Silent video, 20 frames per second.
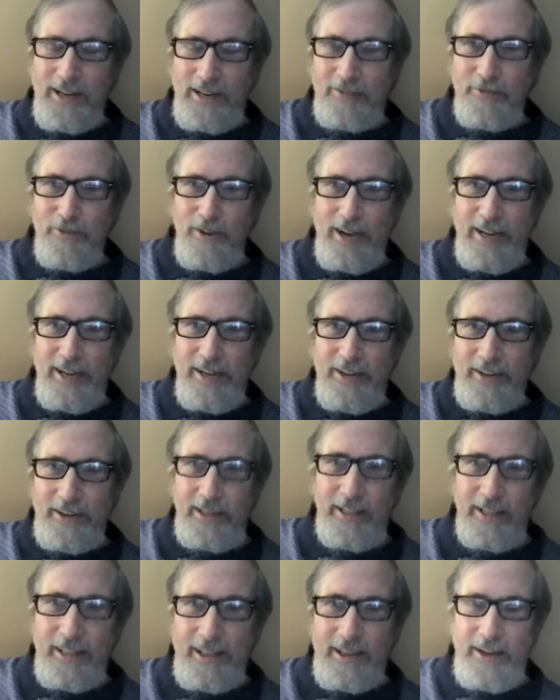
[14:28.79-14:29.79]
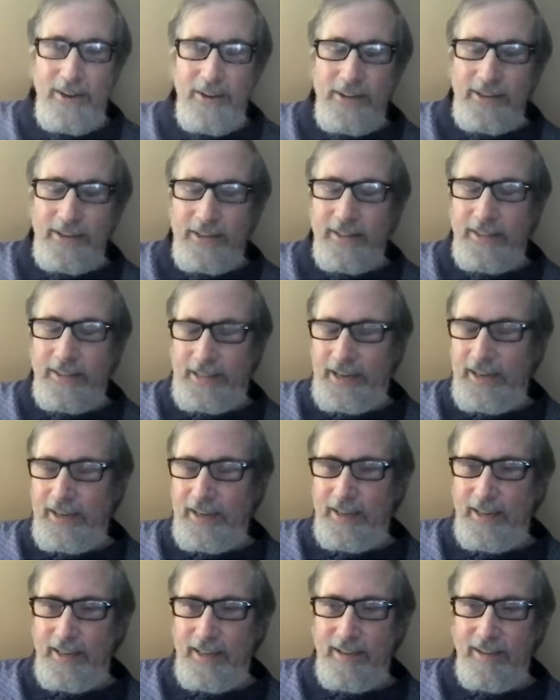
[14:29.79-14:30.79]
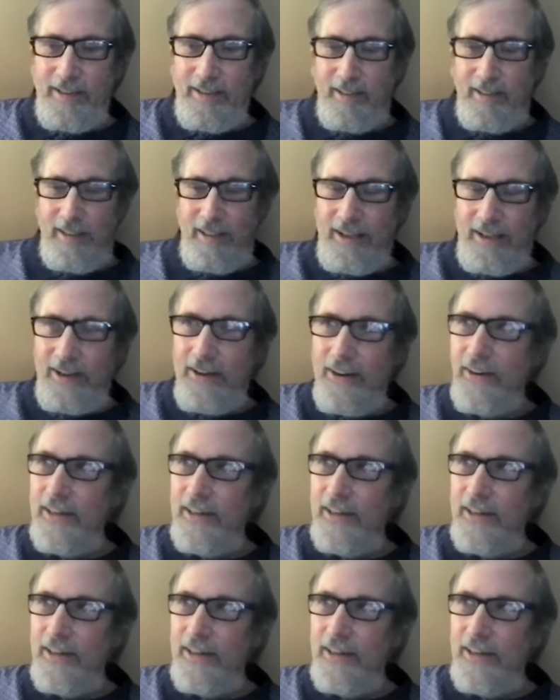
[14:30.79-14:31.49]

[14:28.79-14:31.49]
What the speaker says: And Ray, are you there? And yeah, he's there.